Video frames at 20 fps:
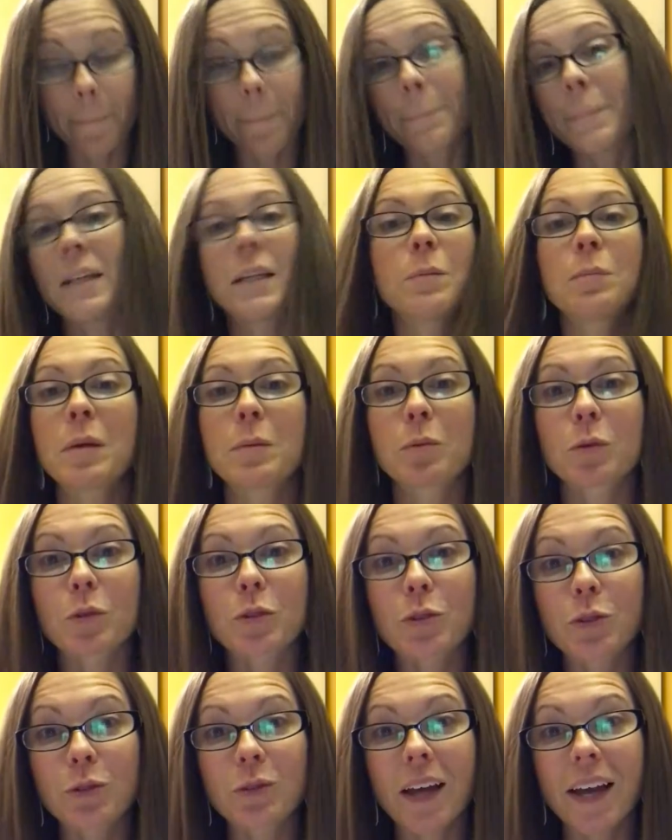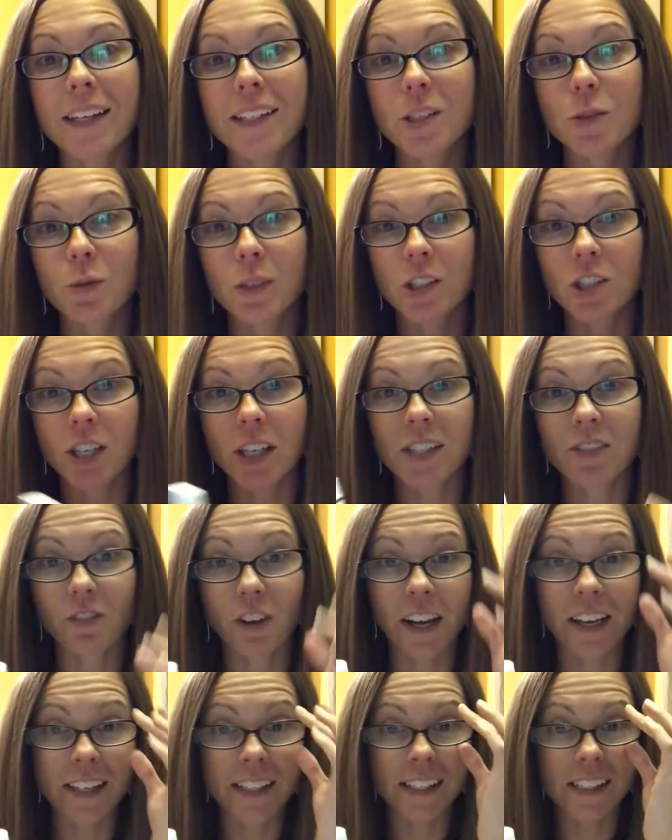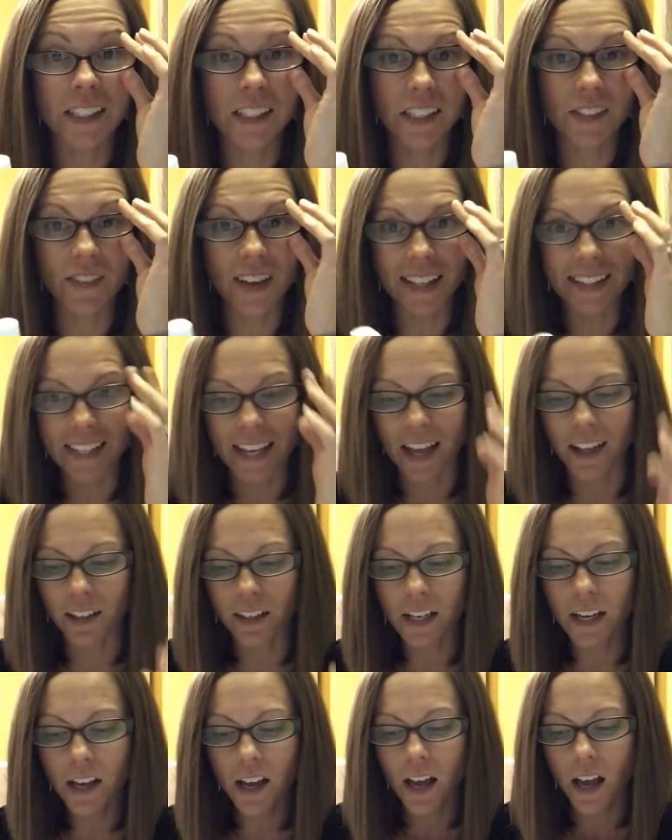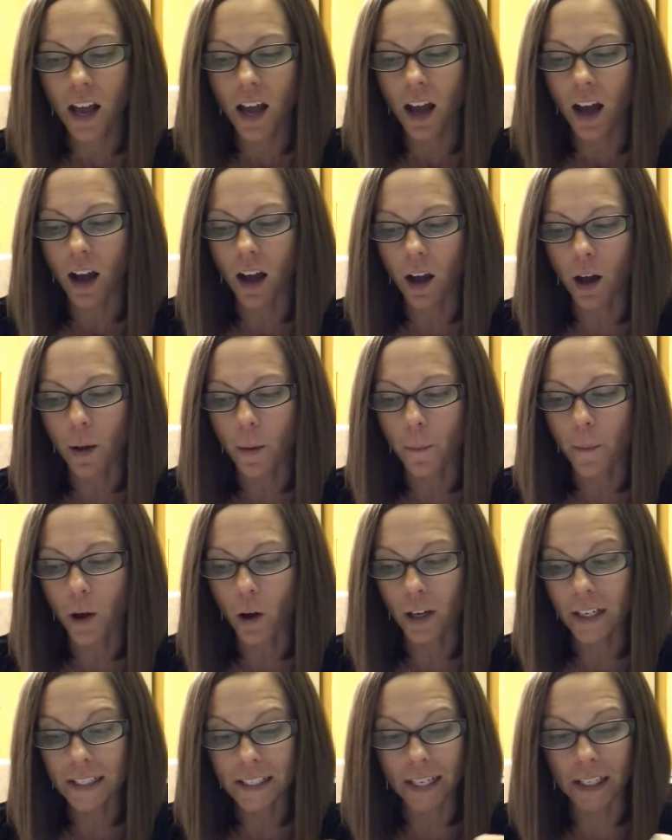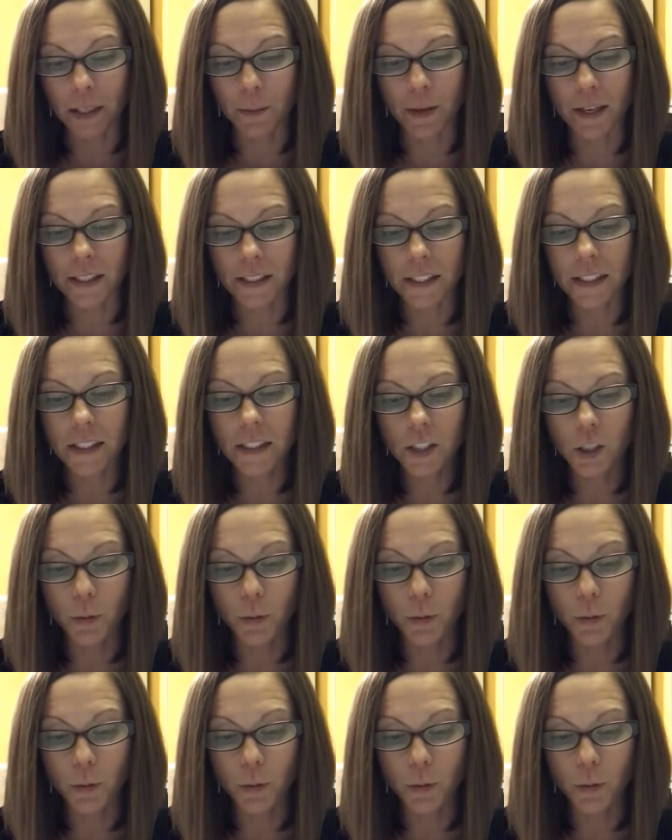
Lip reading: Many people do like to ingest frankincense Vitality on a daily basis